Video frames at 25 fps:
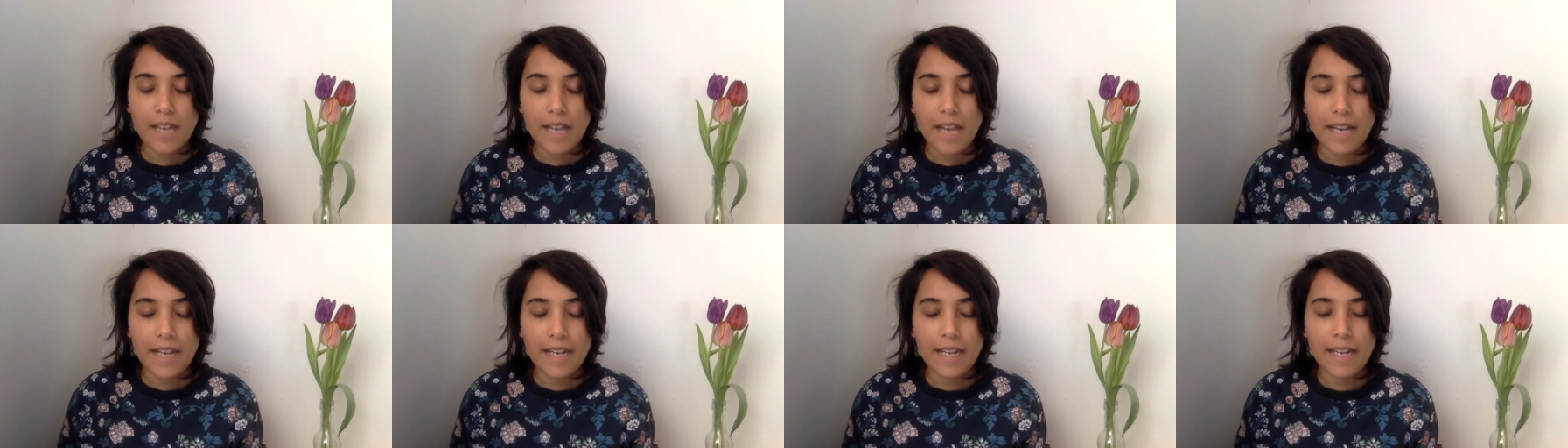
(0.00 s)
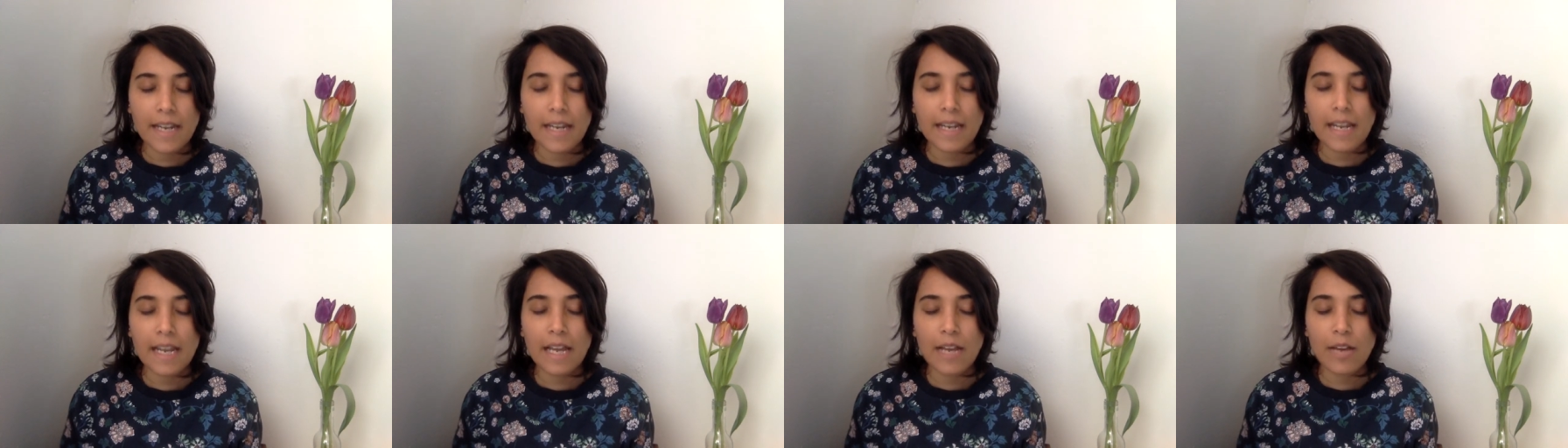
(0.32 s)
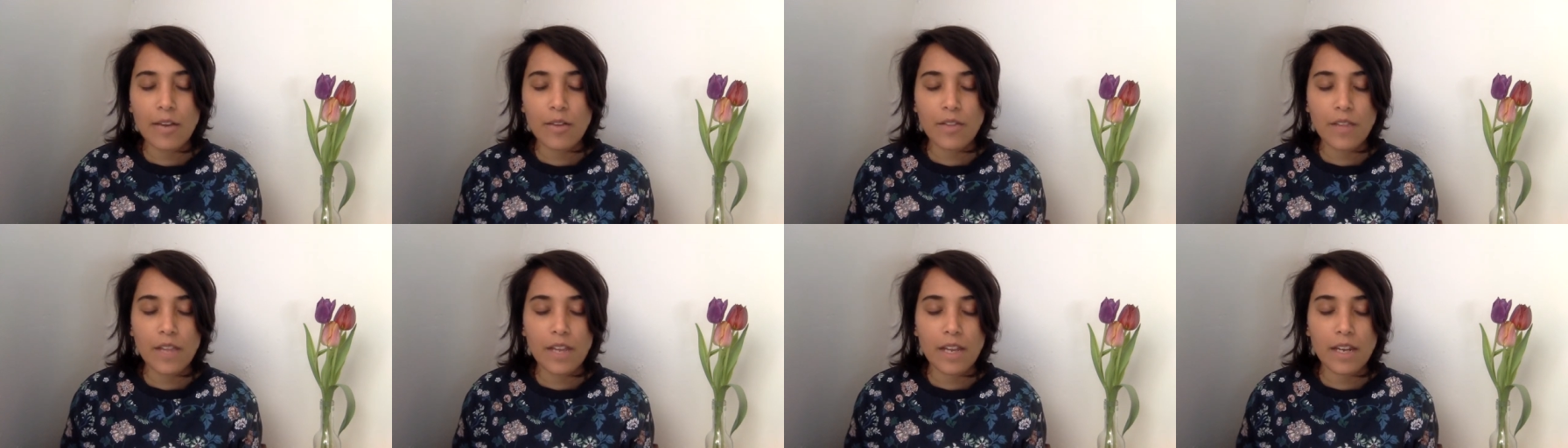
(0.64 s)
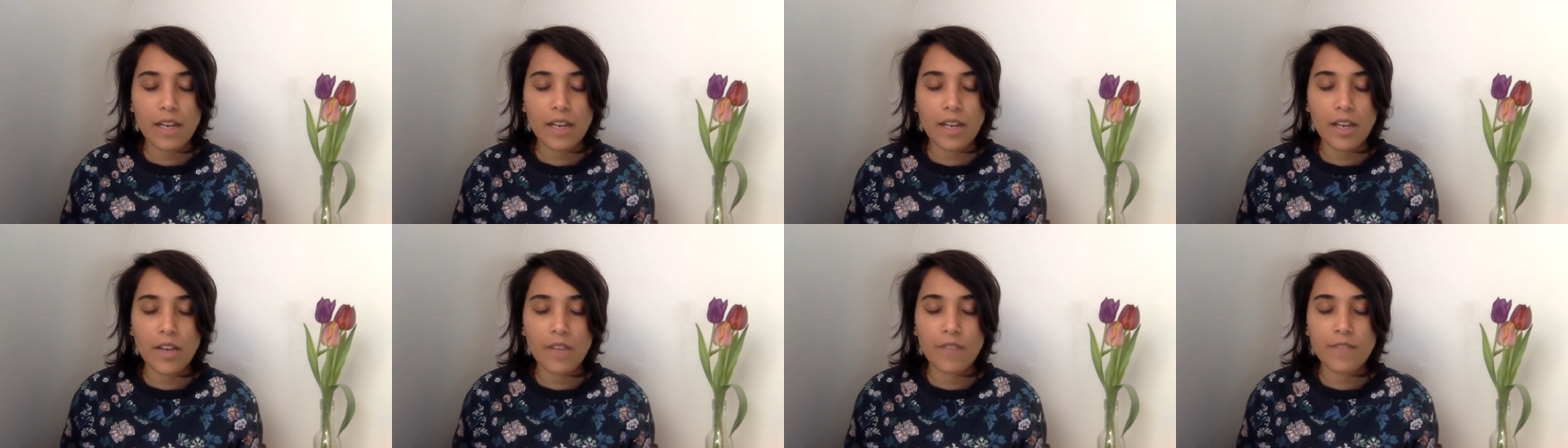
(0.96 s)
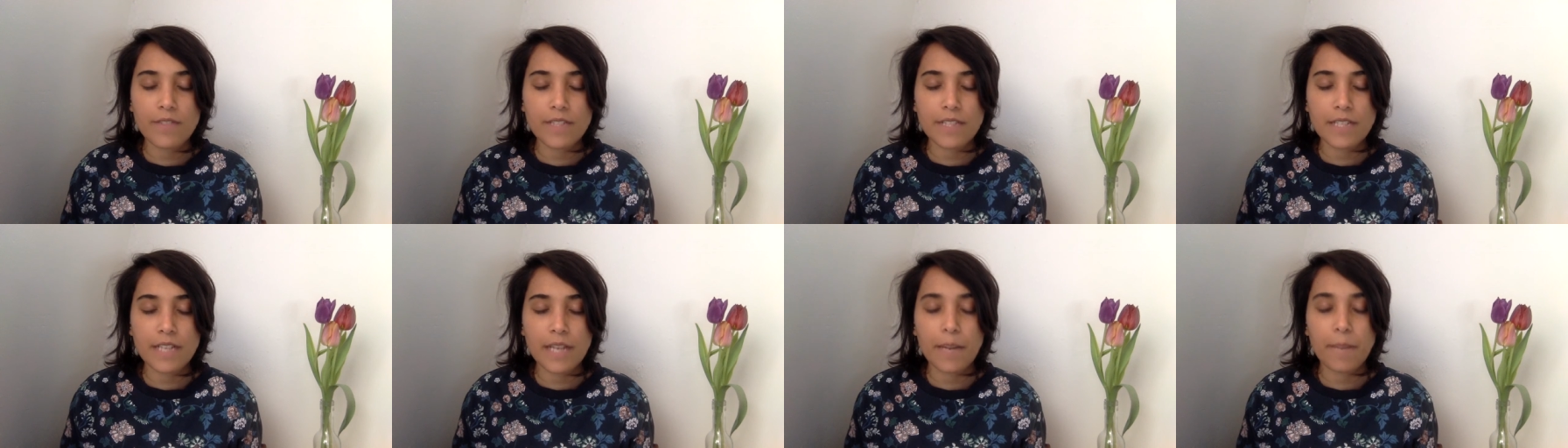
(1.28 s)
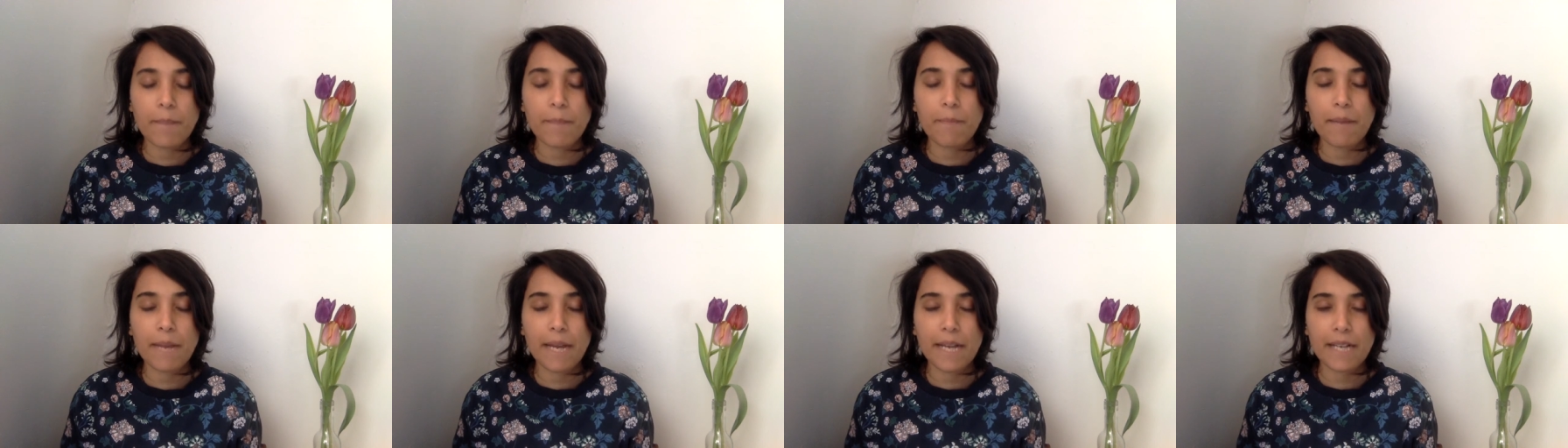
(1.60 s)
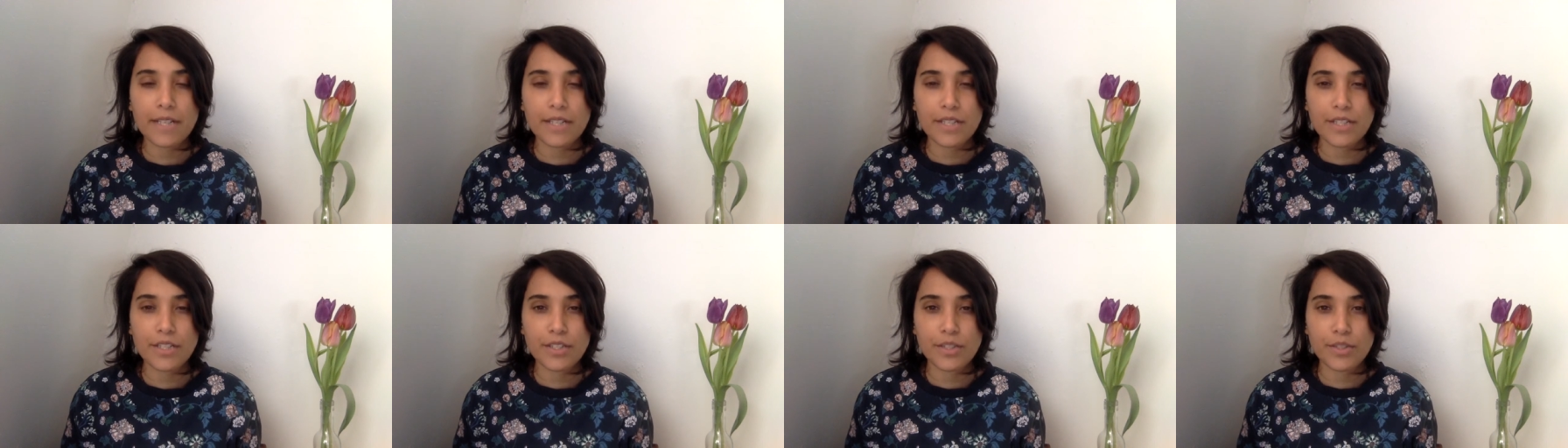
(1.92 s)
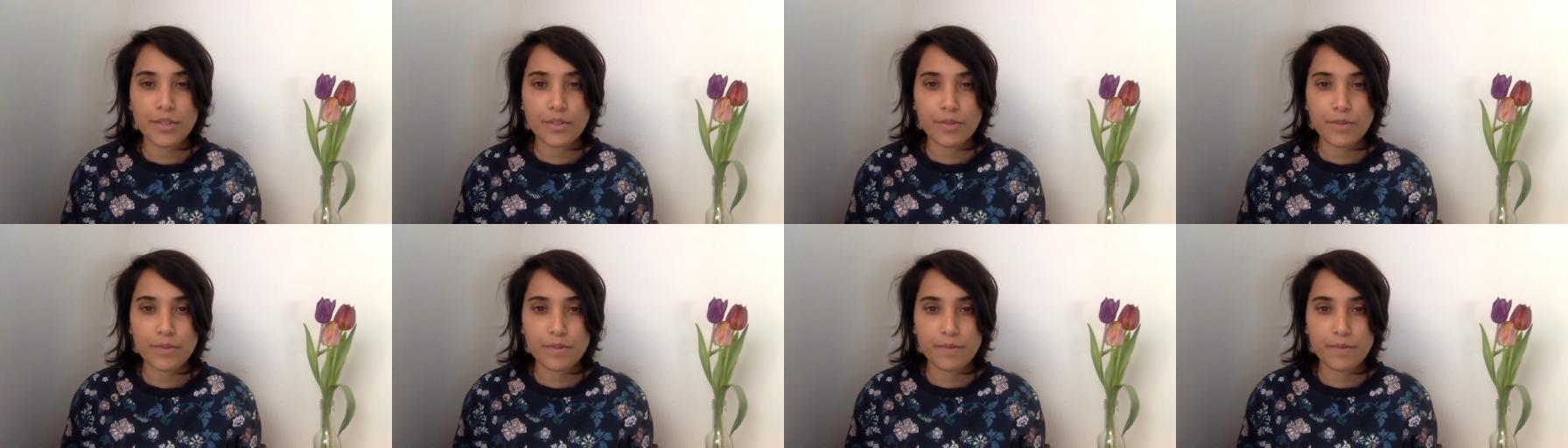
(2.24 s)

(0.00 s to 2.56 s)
And allow that love to come back to you.